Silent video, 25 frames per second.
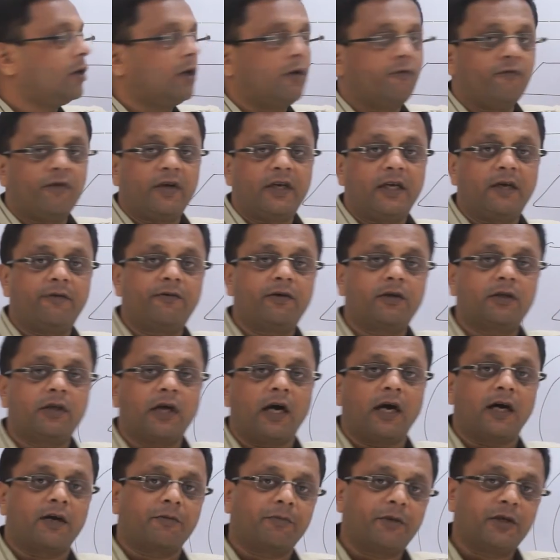whenever the
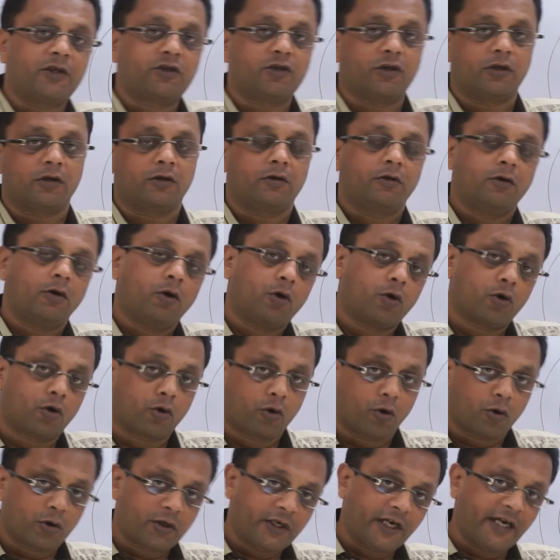armature
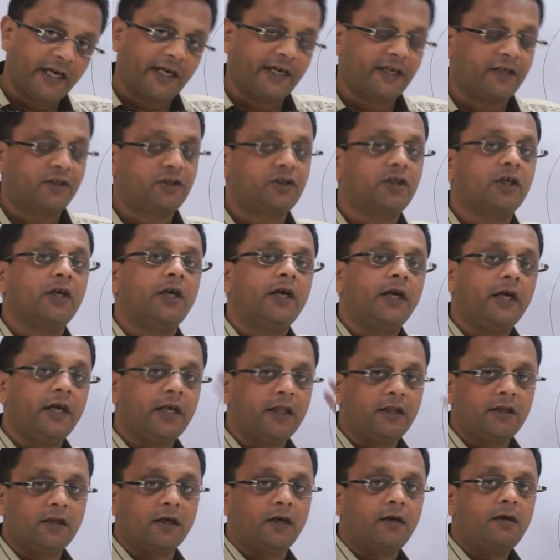rotates
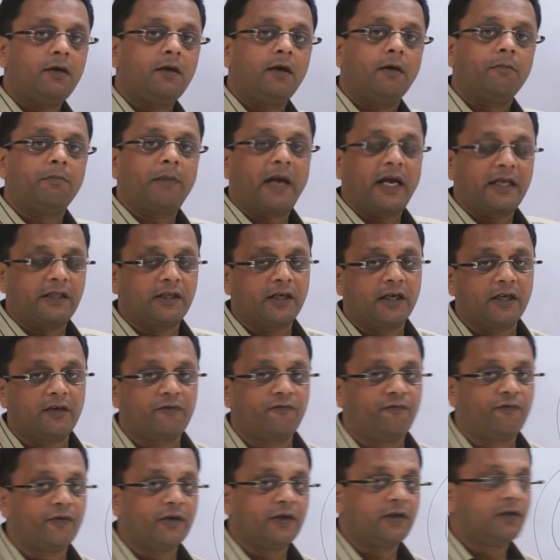in the magnetic
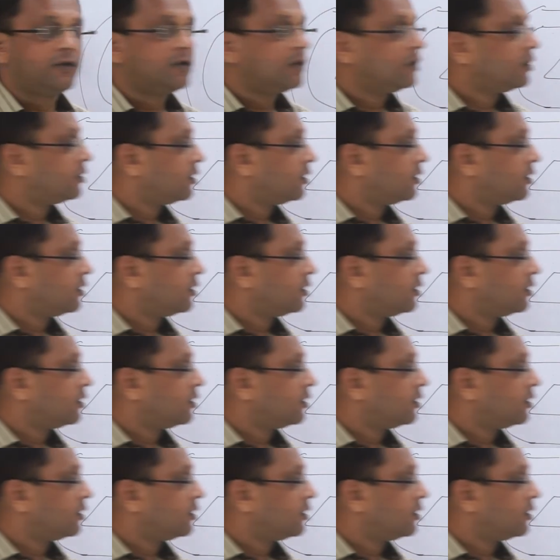field,